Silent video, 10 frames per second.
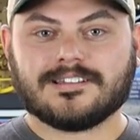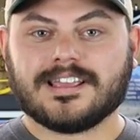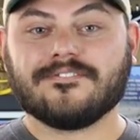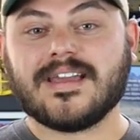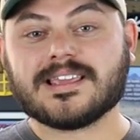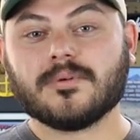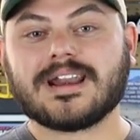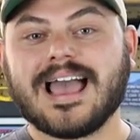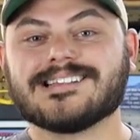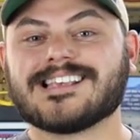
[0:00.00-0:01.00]
If
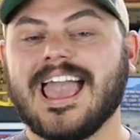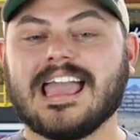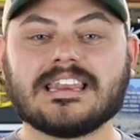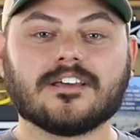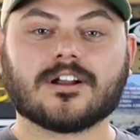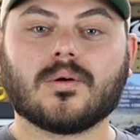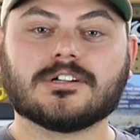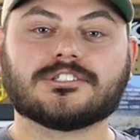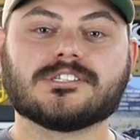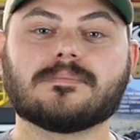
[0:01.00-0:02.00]
anyone has any other
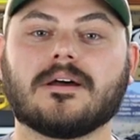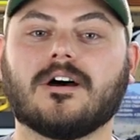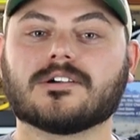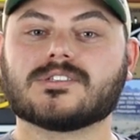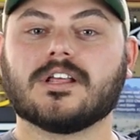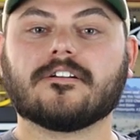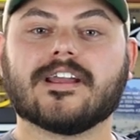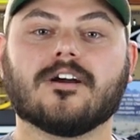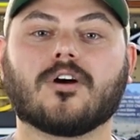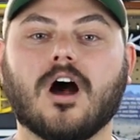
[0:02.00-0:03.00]
questions about
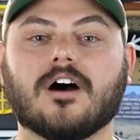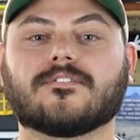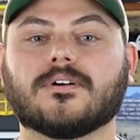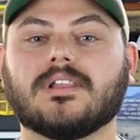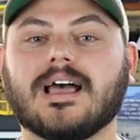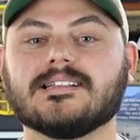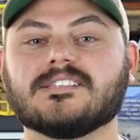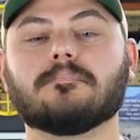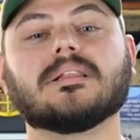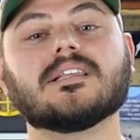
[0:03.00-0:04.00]
auxiliary or off-road
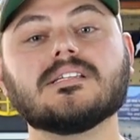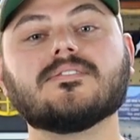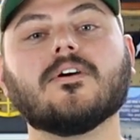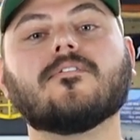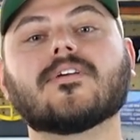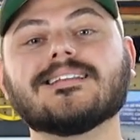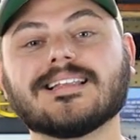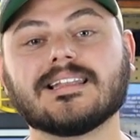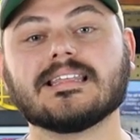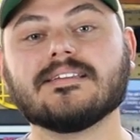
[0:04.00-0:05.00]
lights, please feel free
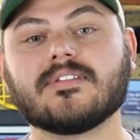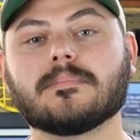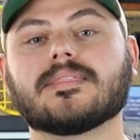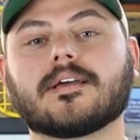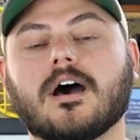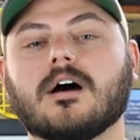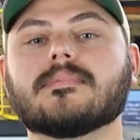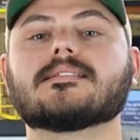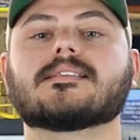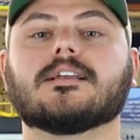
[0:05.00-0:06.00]
to leave them in the
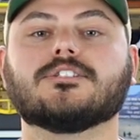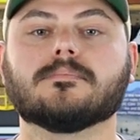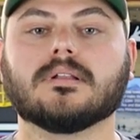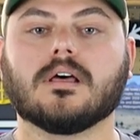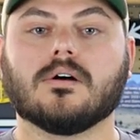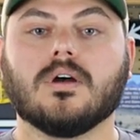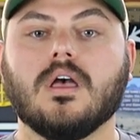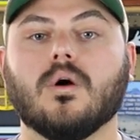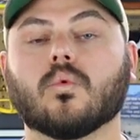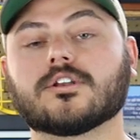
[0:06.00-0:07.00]
comment section below.
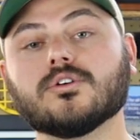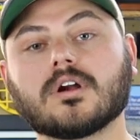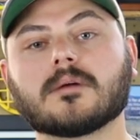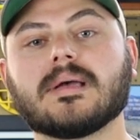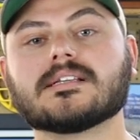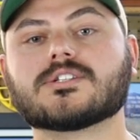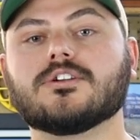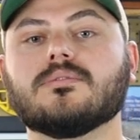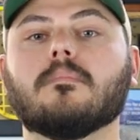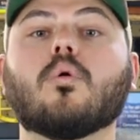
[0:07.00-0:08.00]
We're doing our best to
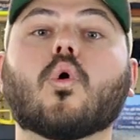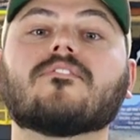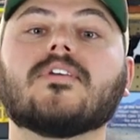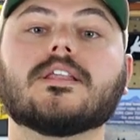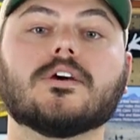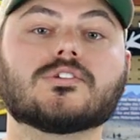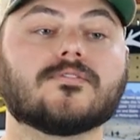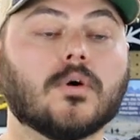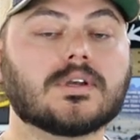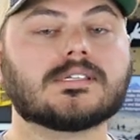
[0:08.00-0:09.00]
do more videos
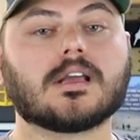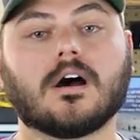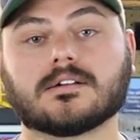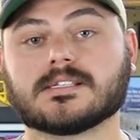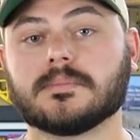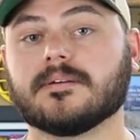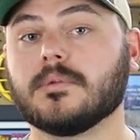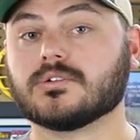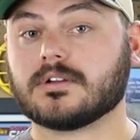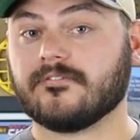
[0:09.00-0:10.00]
focusing on some of the
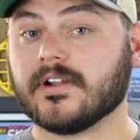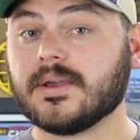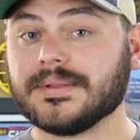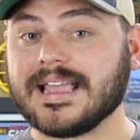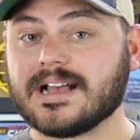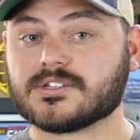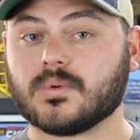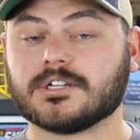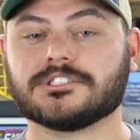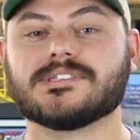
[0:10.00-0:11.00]
most frequently asked
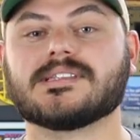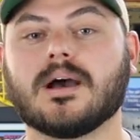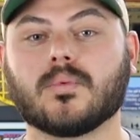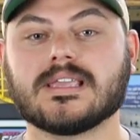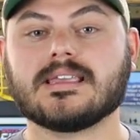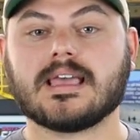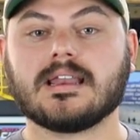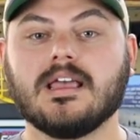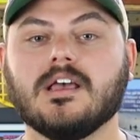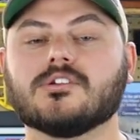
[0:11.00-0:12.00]
questions that we
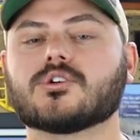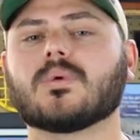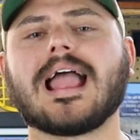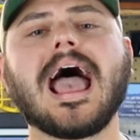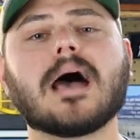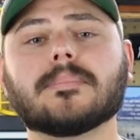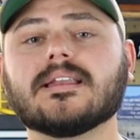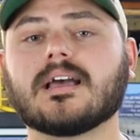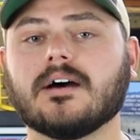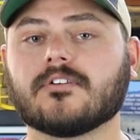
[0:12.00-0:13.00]
get, so we're happy
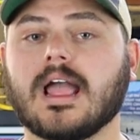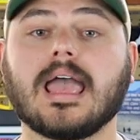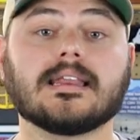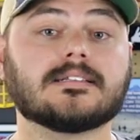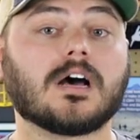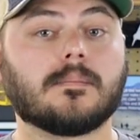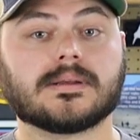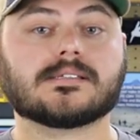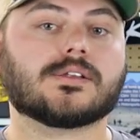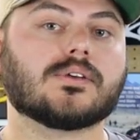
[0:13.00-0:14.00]
to cover any
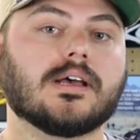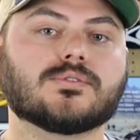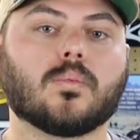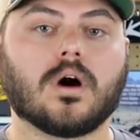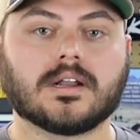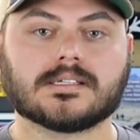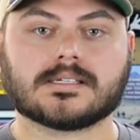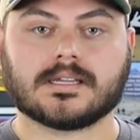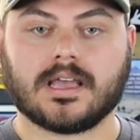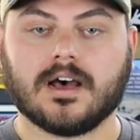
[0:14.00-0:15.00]
topics that you guys want
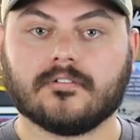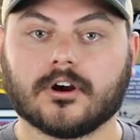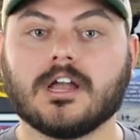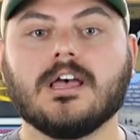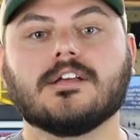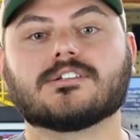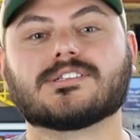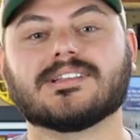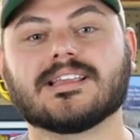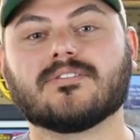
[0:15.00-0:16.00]
us to cover.
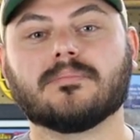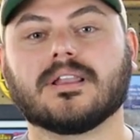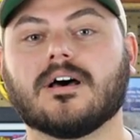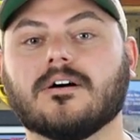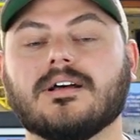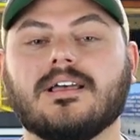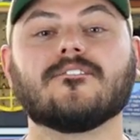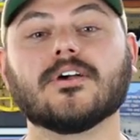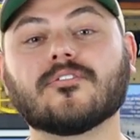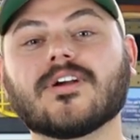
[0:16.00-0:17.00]
Just leave them below.
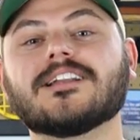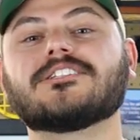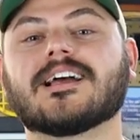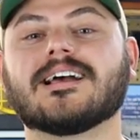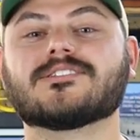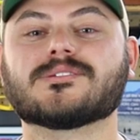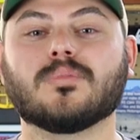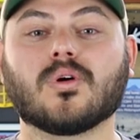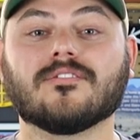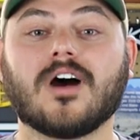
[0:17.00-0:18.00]
Feel free to check out some
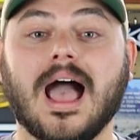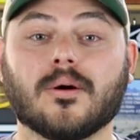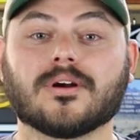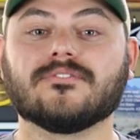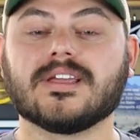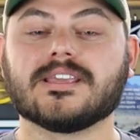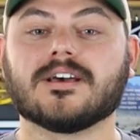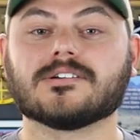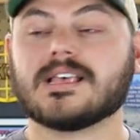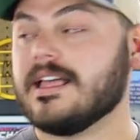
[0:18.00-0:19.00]
more of our
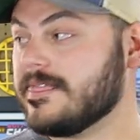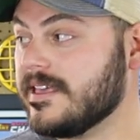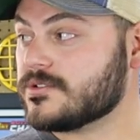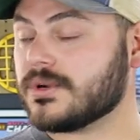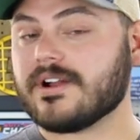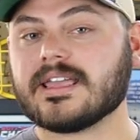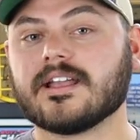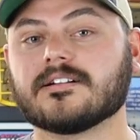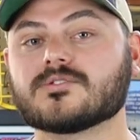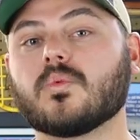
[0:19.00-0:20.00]
videos. This one right
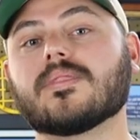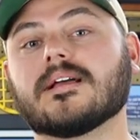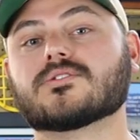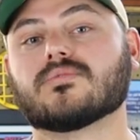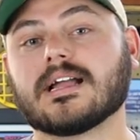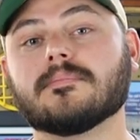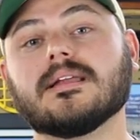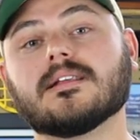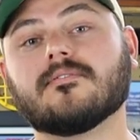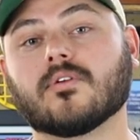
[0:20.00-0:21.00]
here is one that's
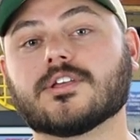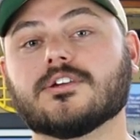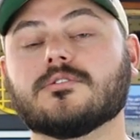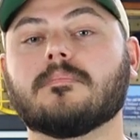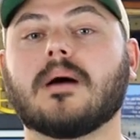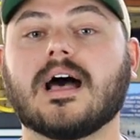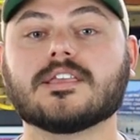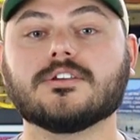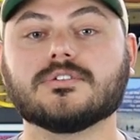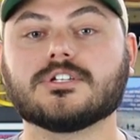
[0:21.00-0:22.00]
recommended for you by
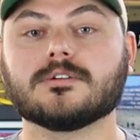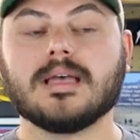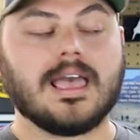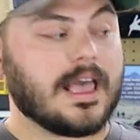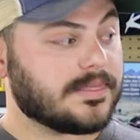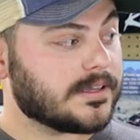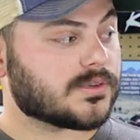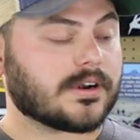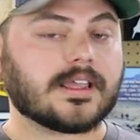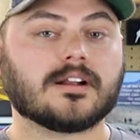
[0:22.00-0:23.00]
YouTube, and
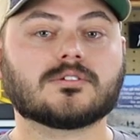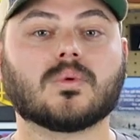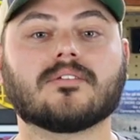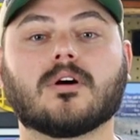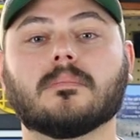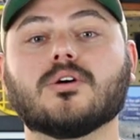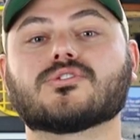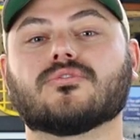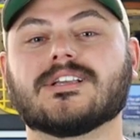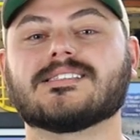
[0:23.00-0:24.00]
this one right here is one of our
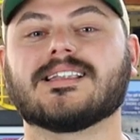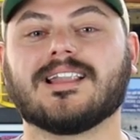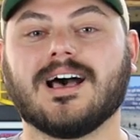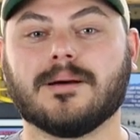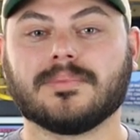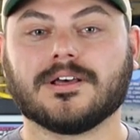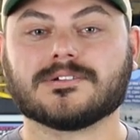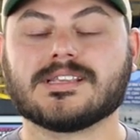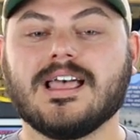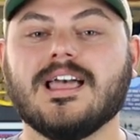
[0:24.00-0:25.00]
most recent uploads.